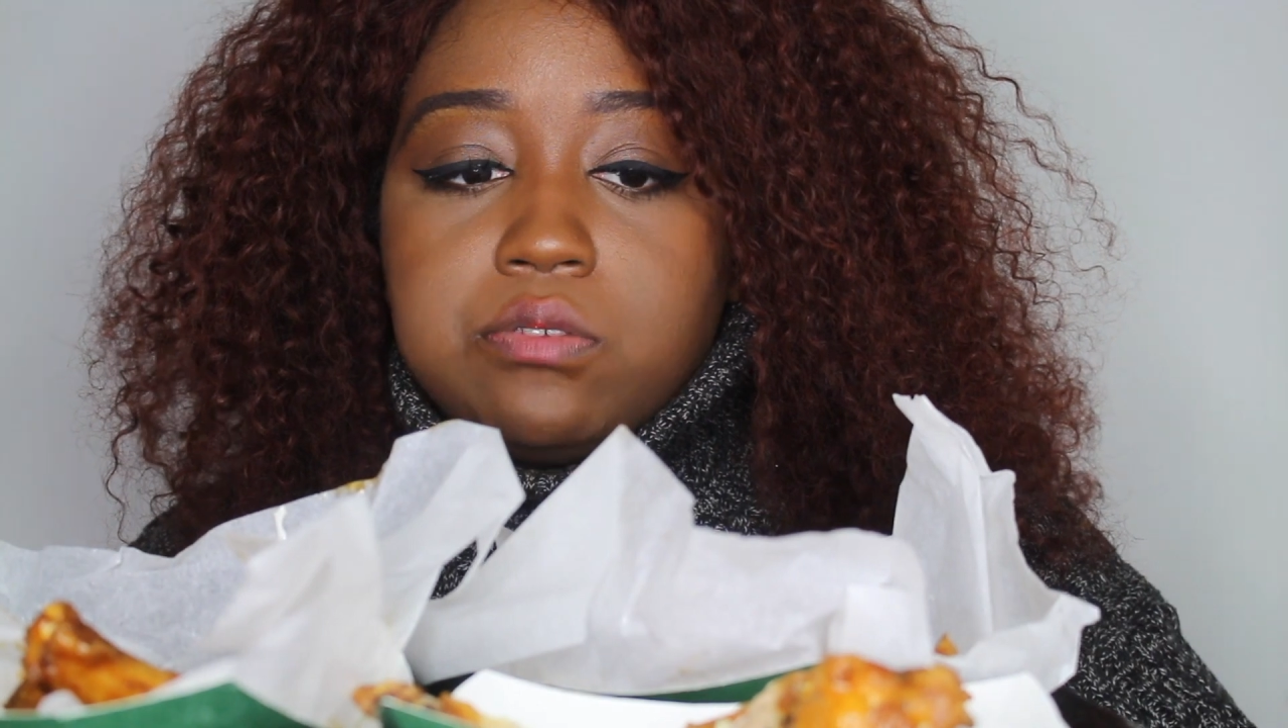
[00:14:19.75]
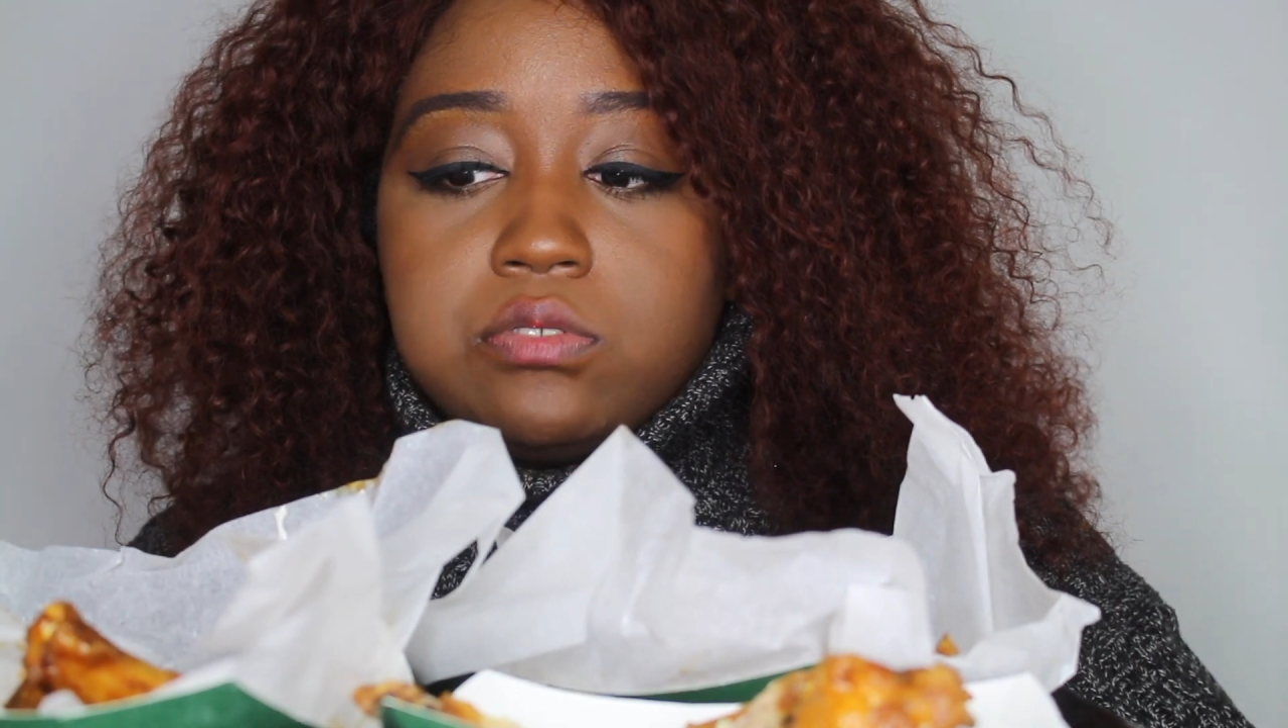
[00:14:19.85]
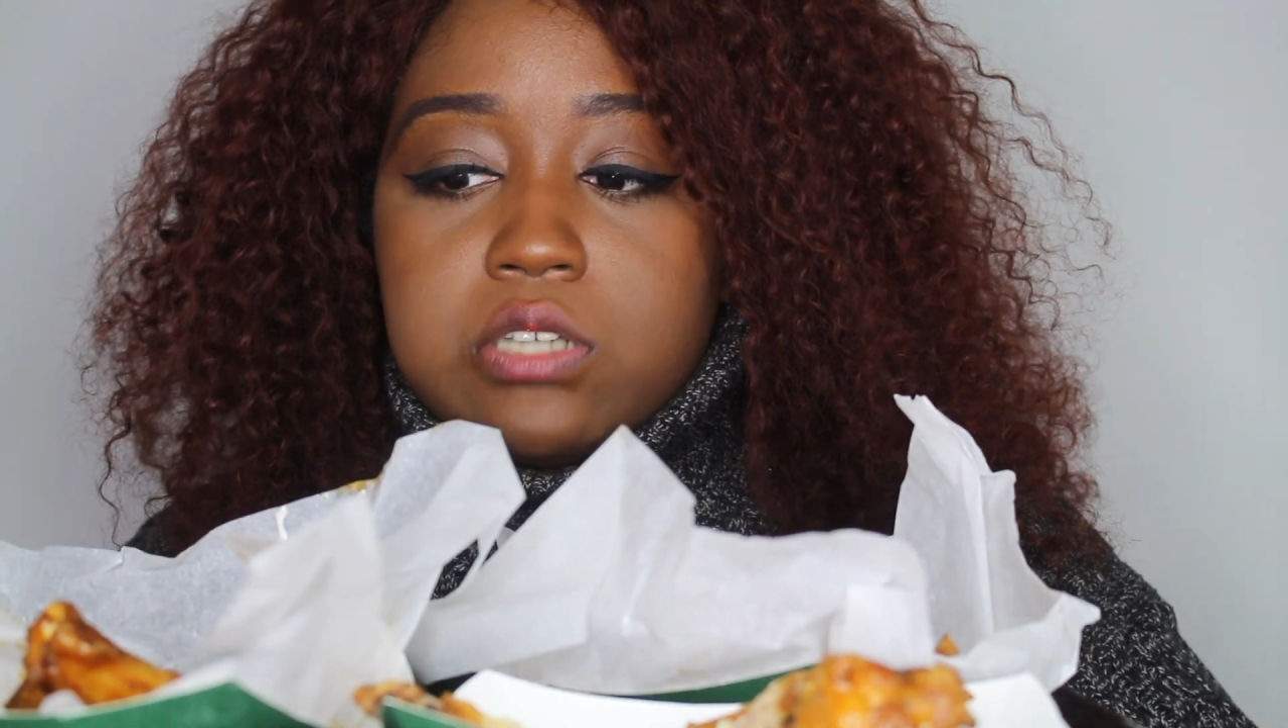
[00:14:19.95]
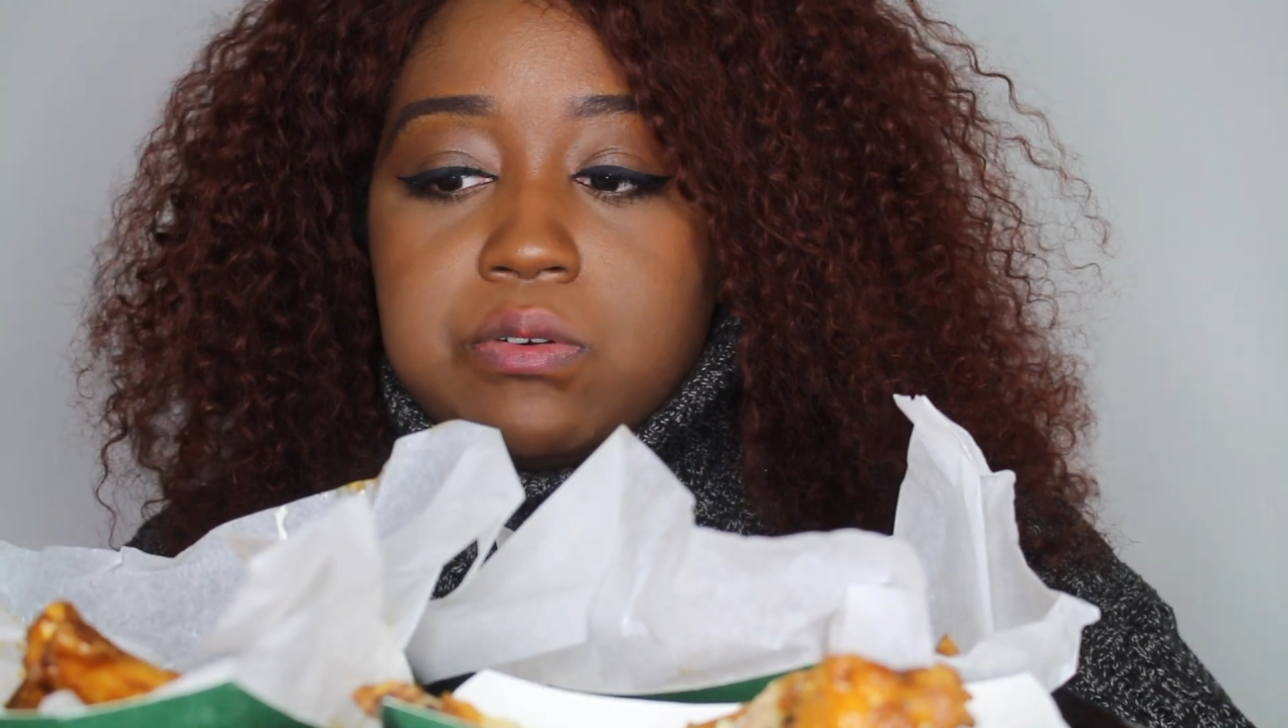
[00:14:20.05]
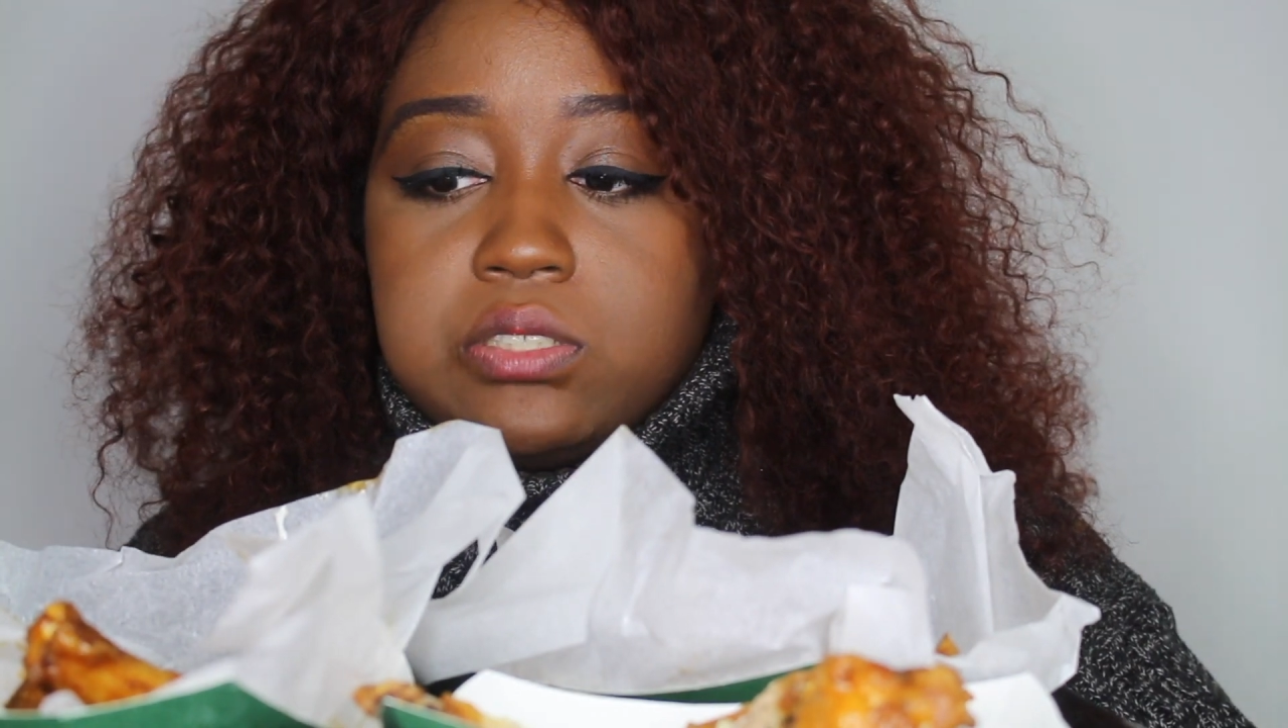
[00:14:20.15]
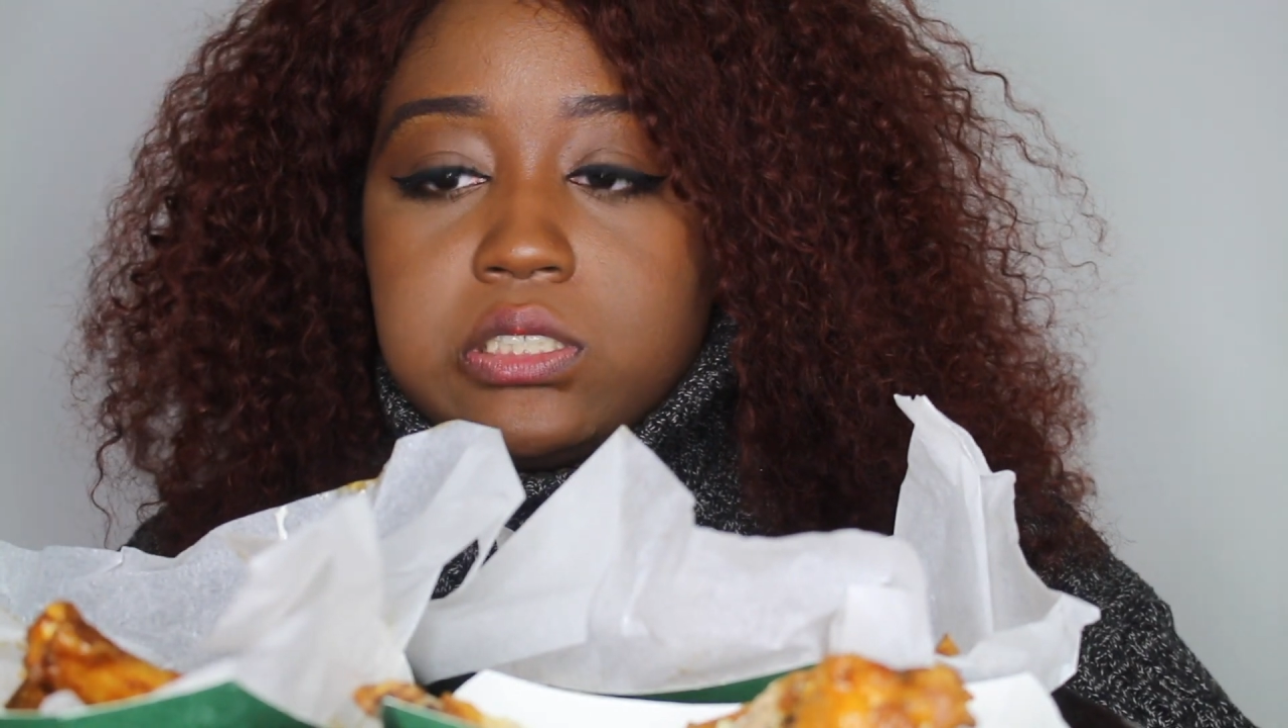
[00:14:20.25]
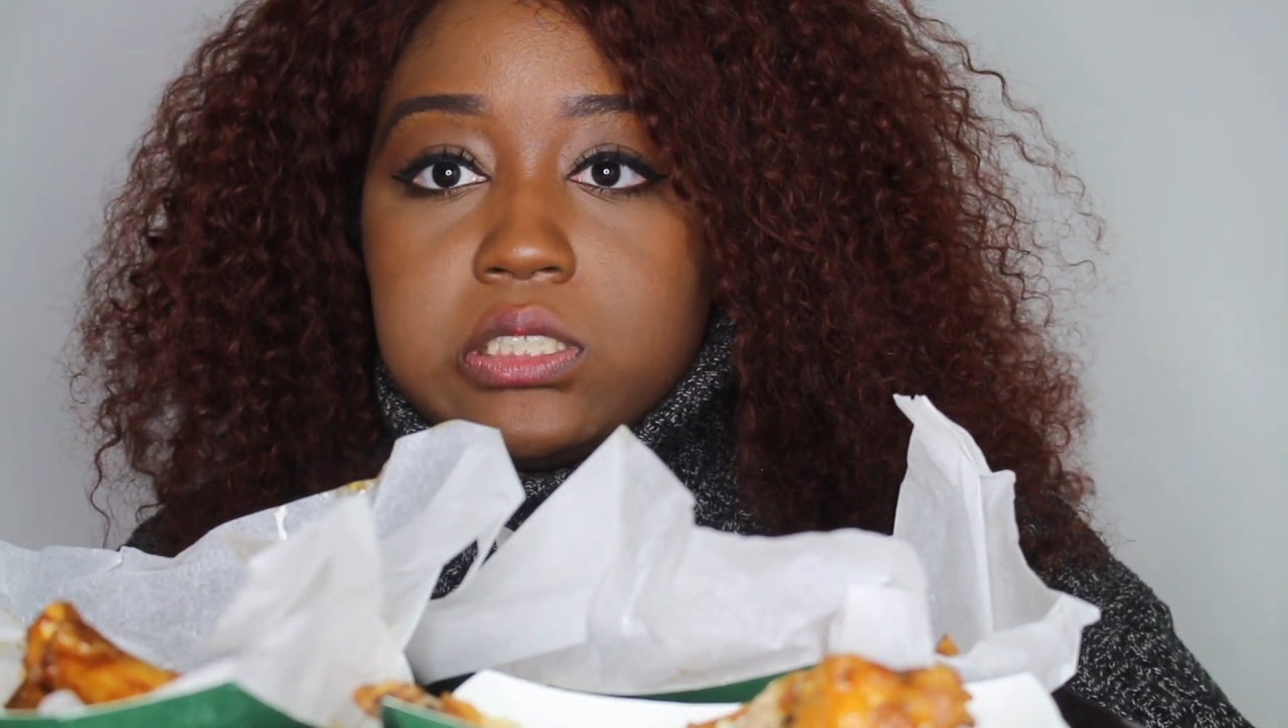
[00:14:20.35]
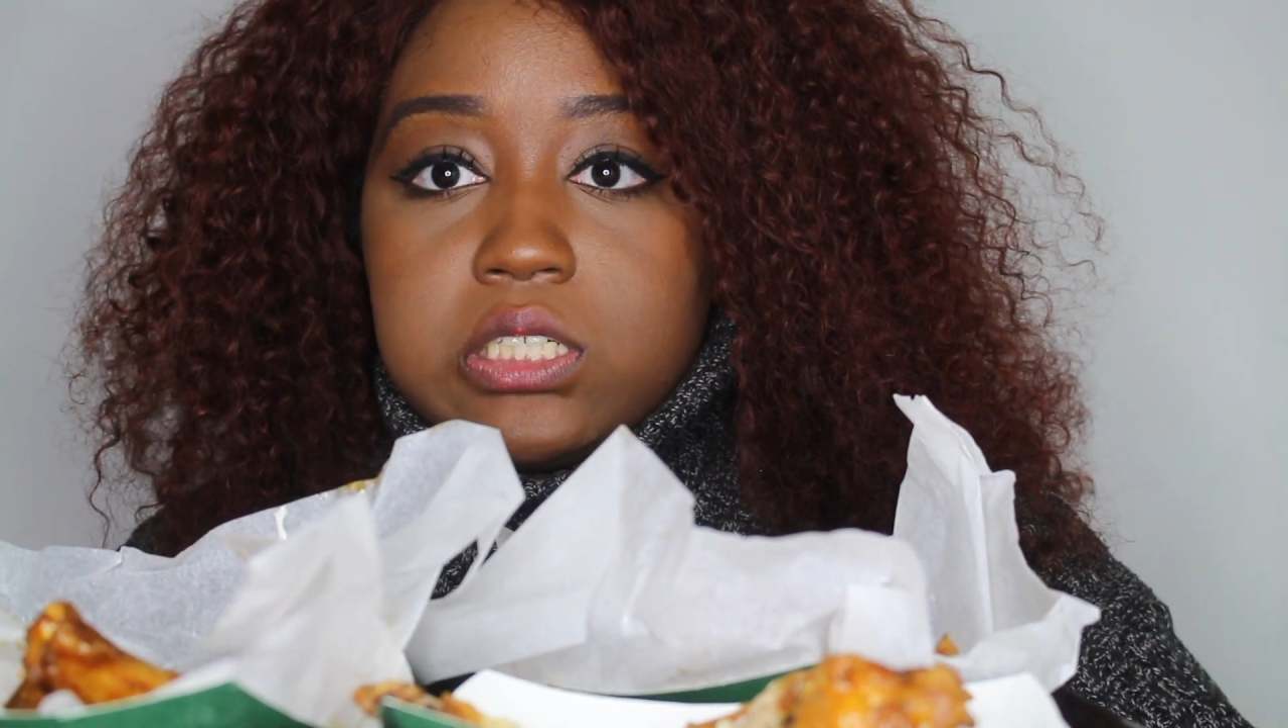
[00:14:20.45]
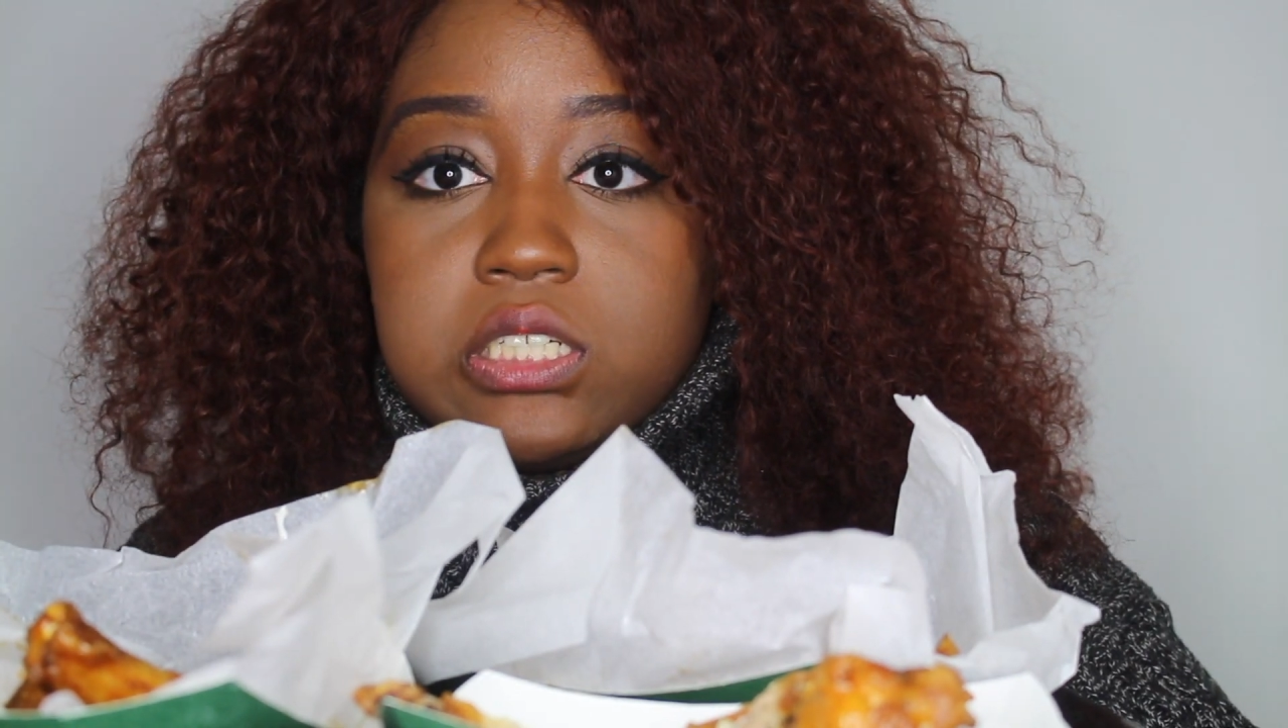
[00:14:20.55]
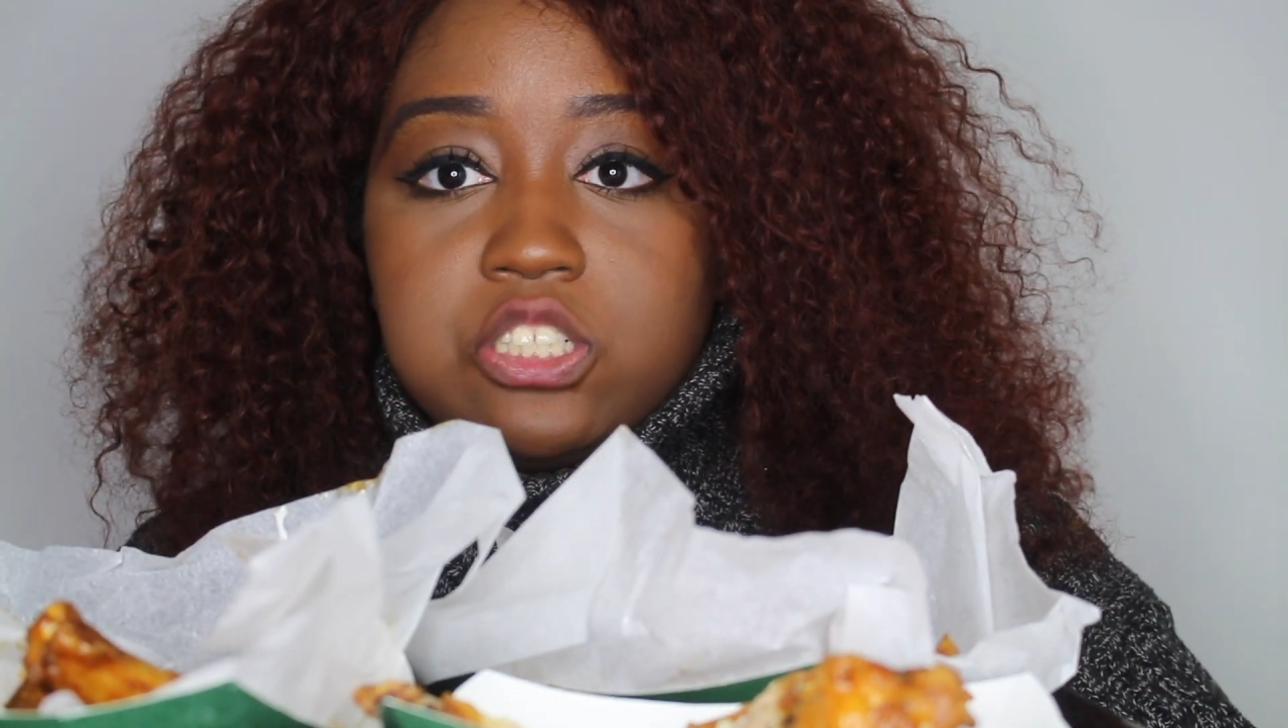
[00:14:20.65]
I was seeing
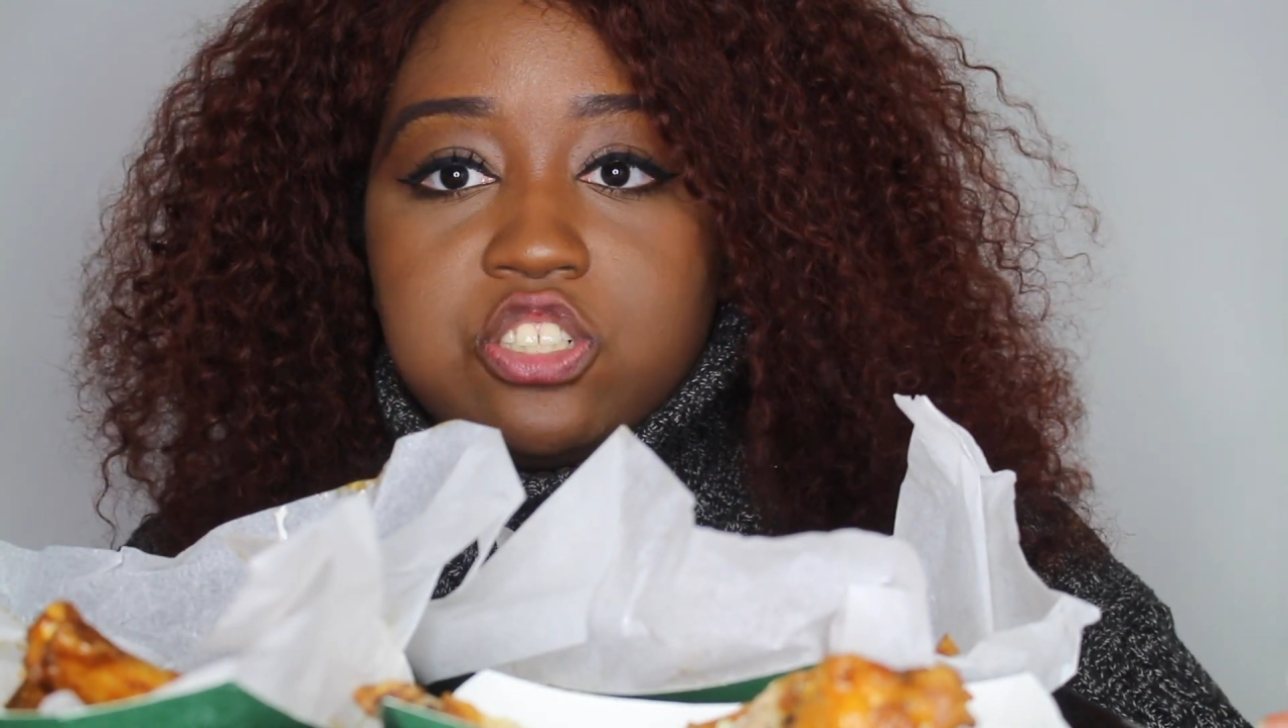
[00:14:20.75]
getting